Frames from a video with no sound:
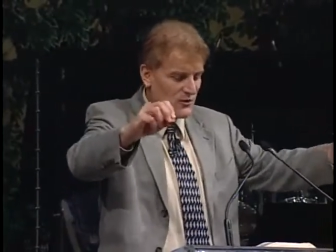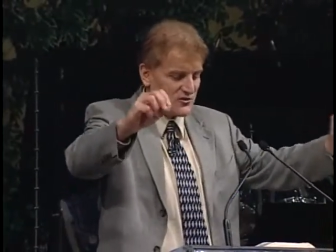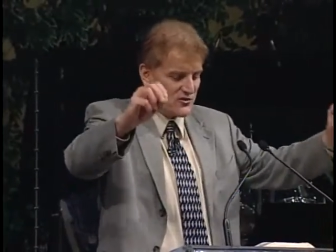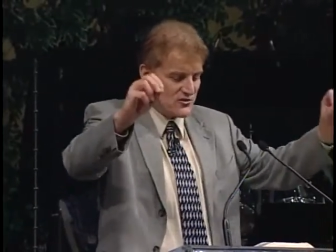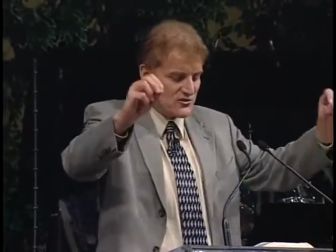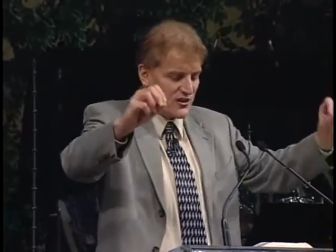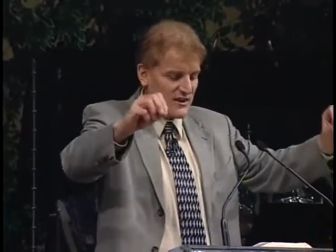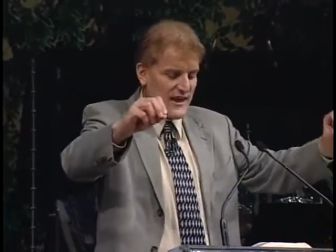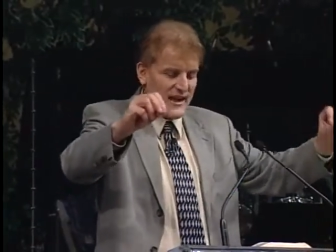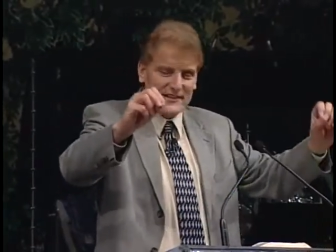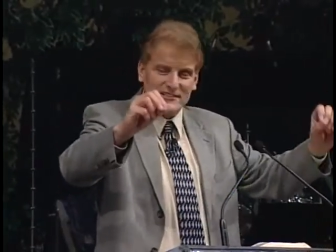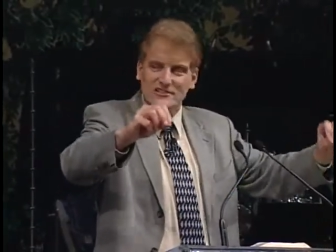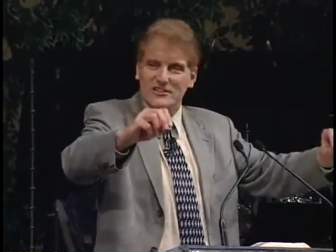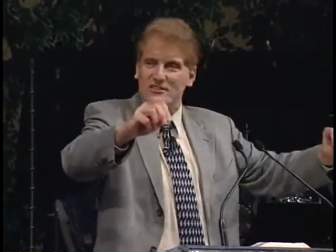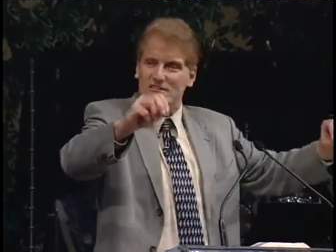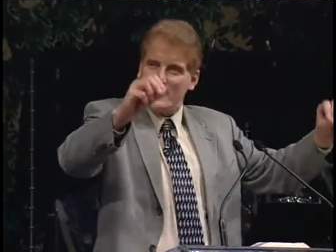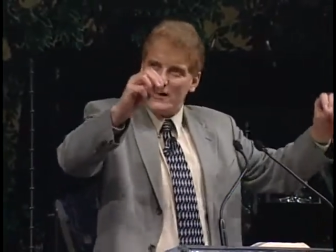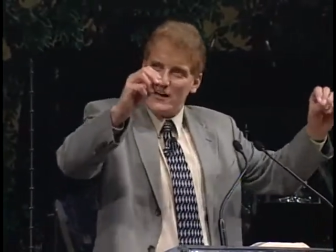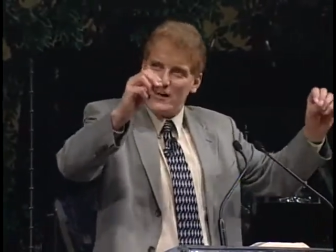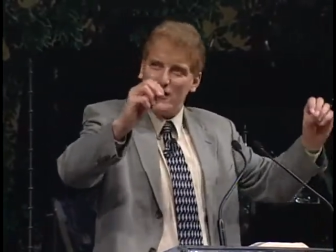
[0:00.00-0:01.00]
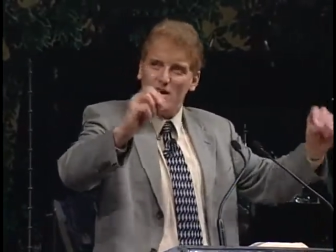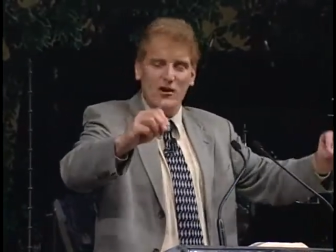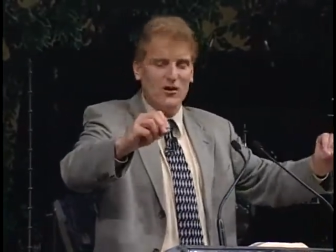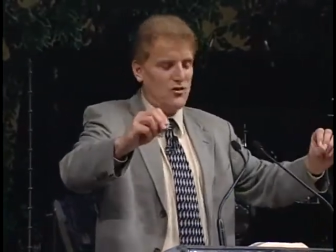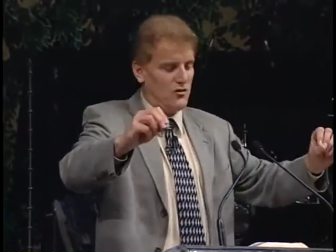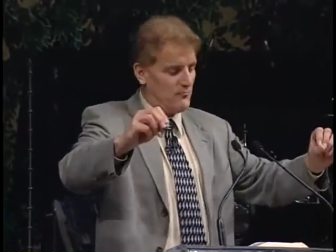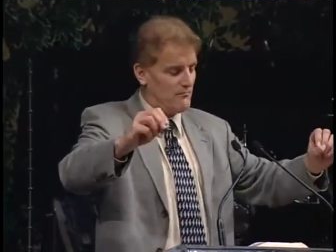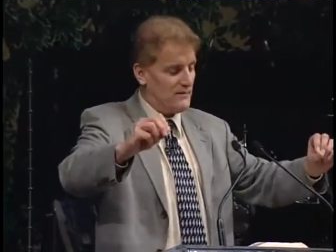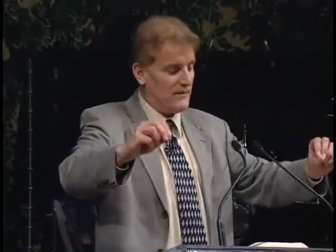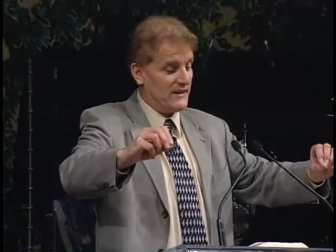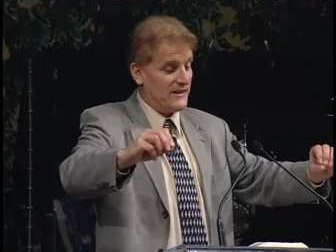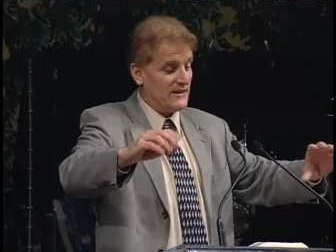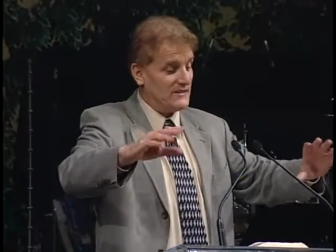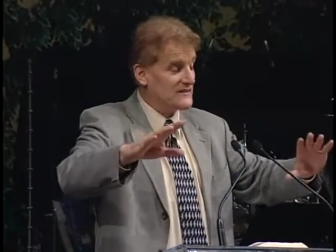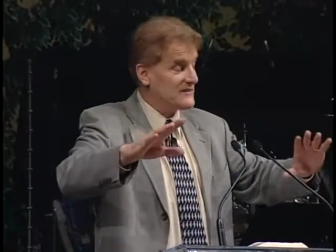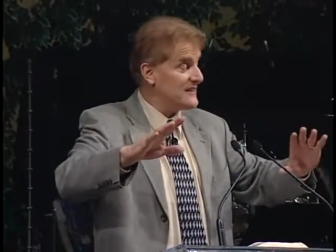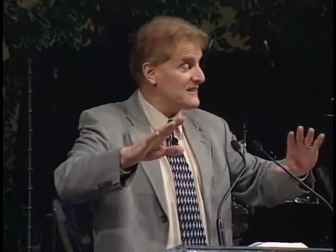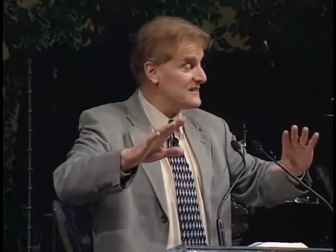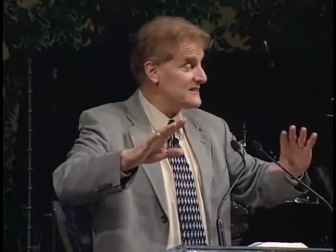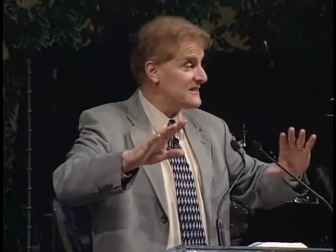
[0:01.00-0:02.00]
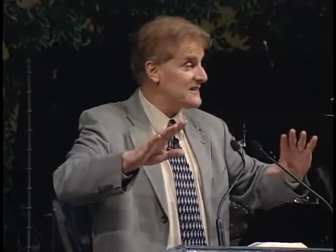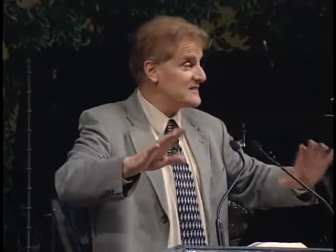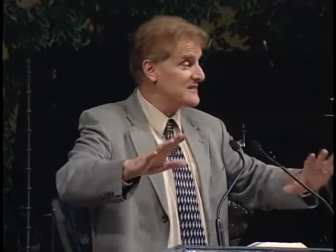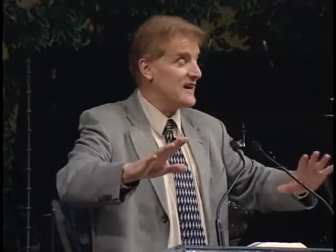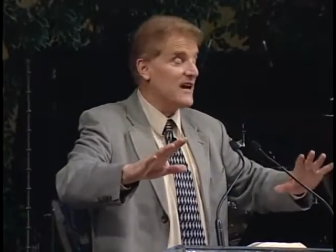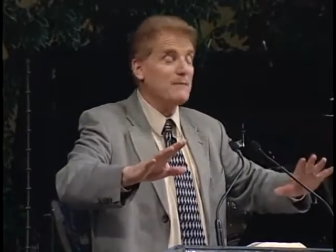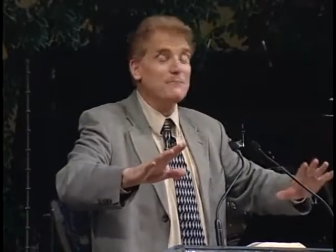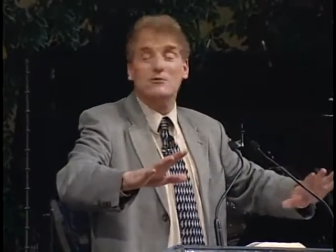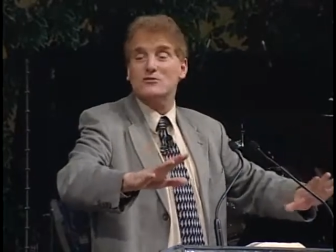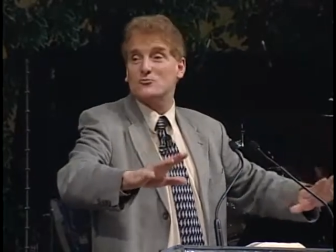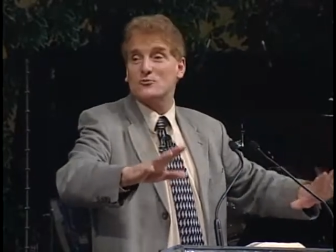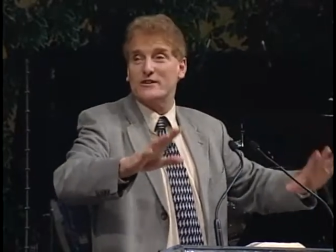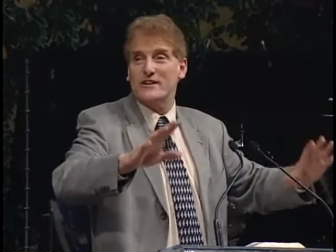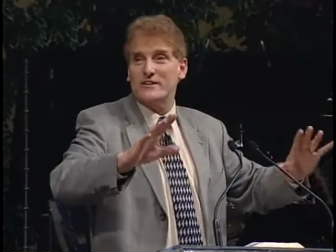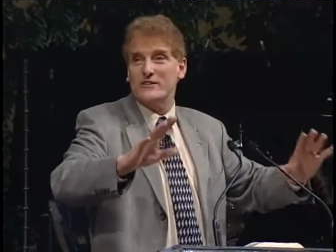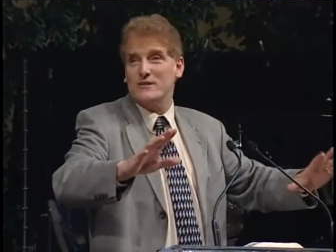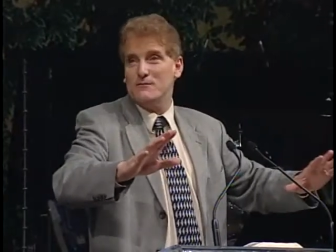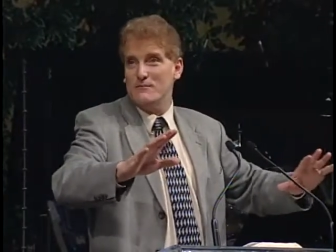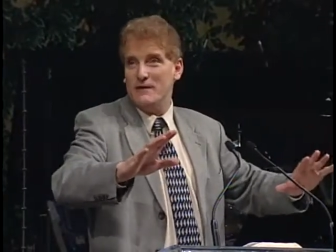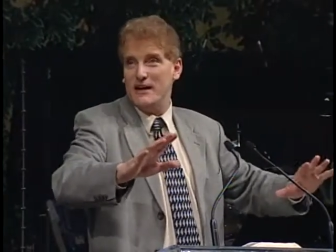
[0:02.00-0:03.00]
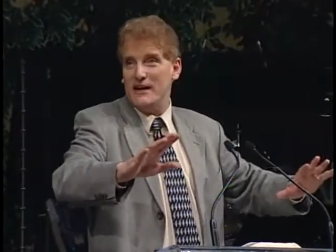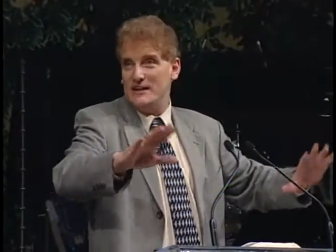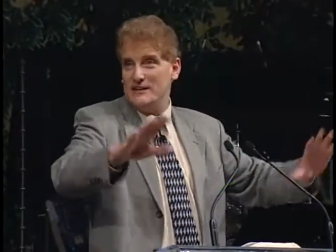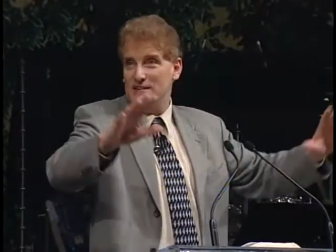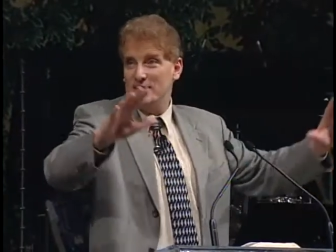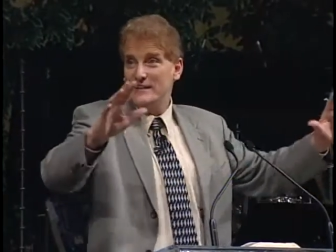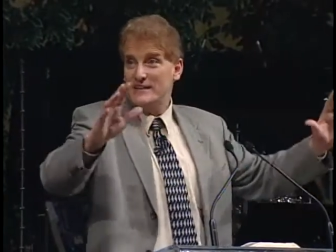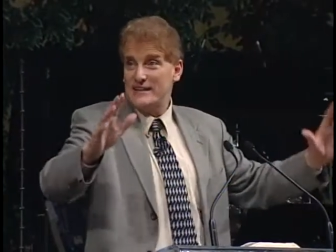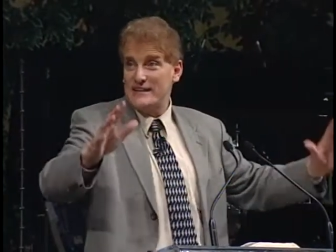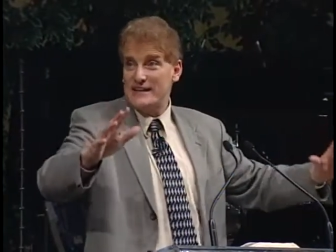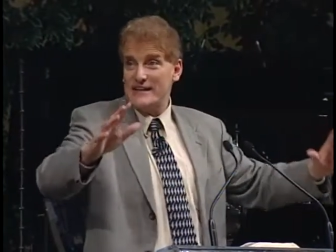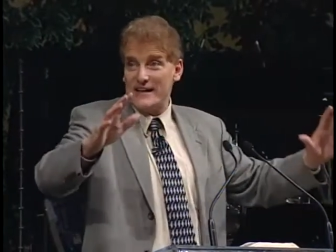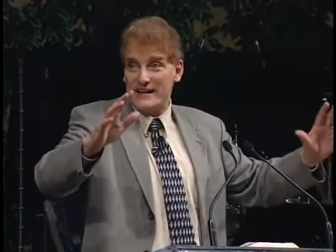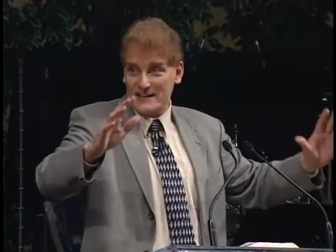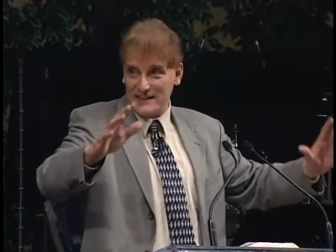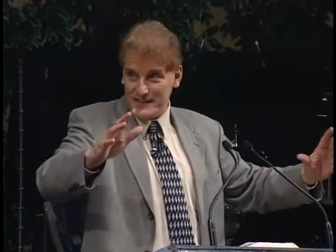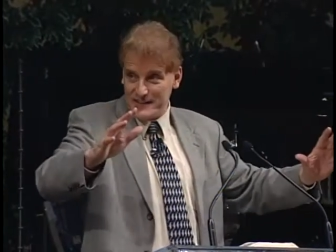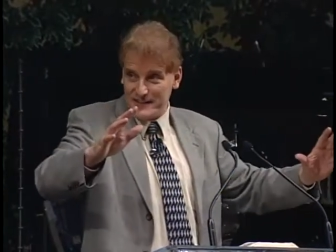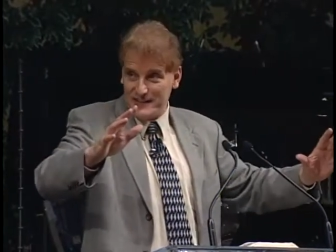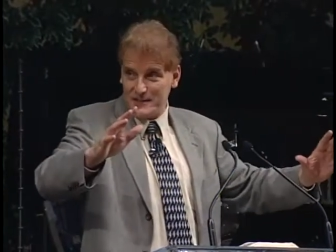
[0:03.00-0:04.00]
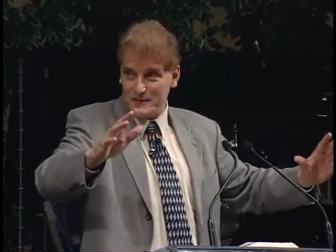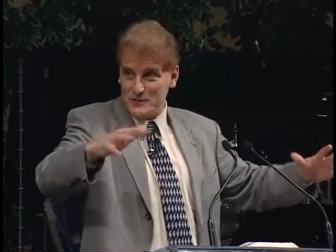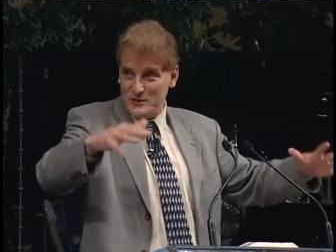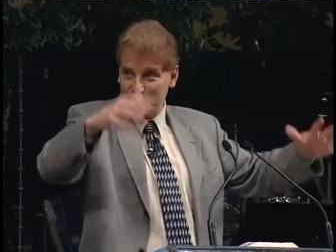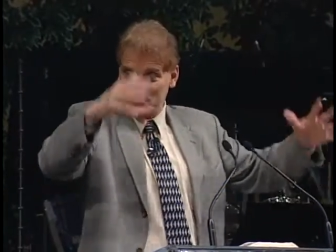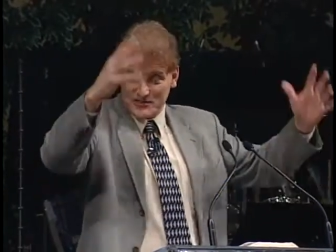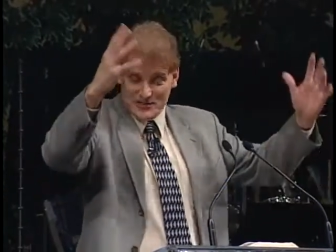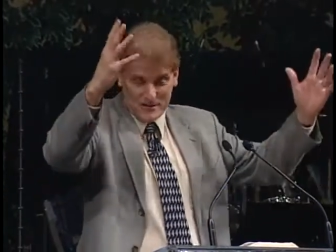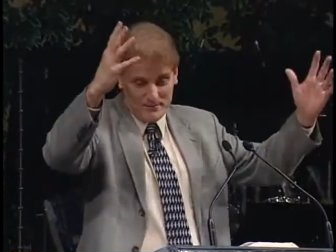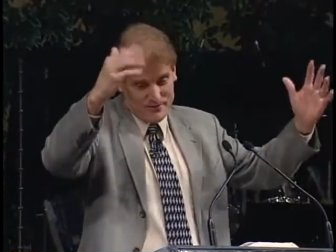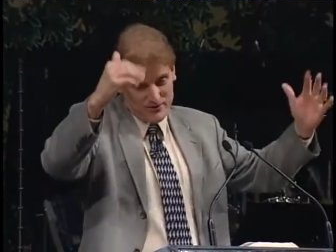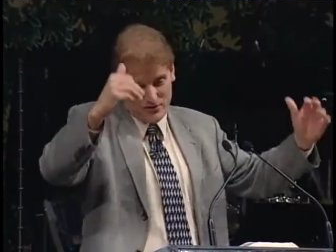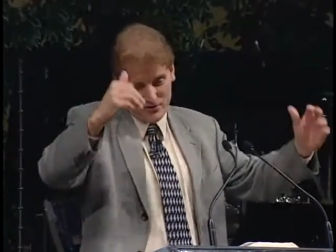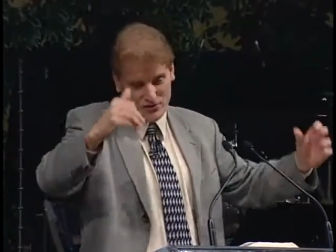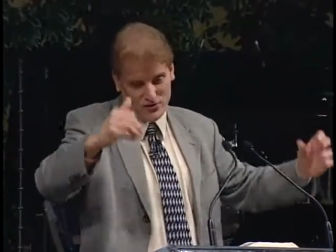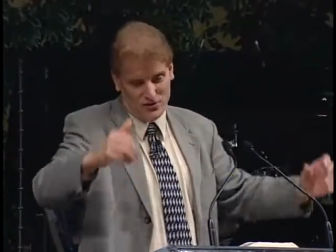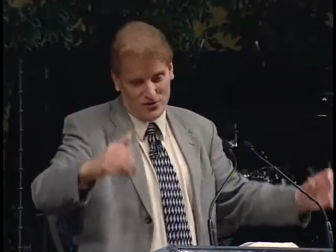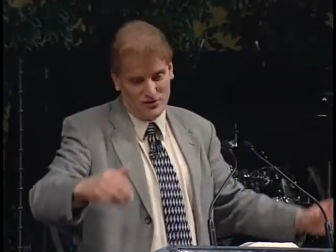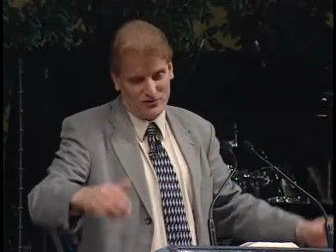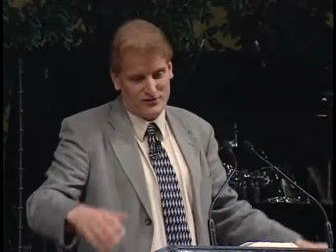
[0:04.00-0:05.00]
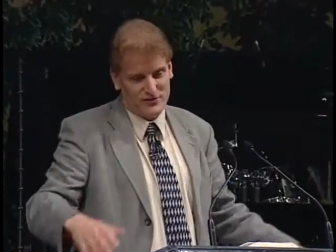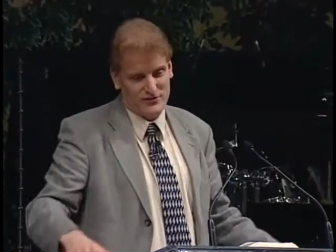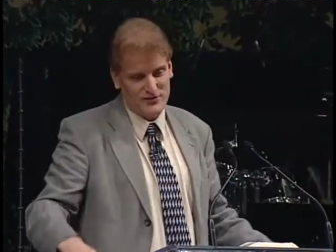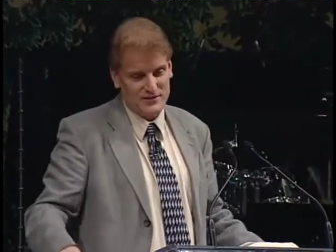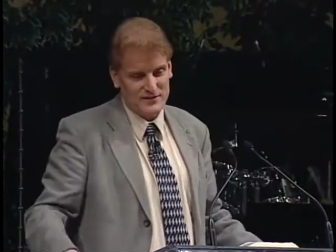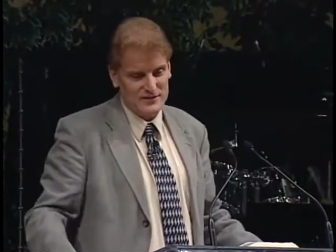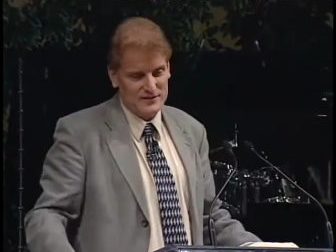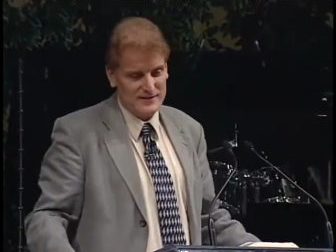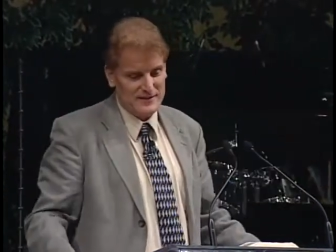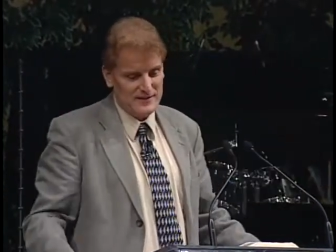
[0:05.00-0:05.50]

which is not actually their home because these disciples were in the main Galilean, which is up in the north.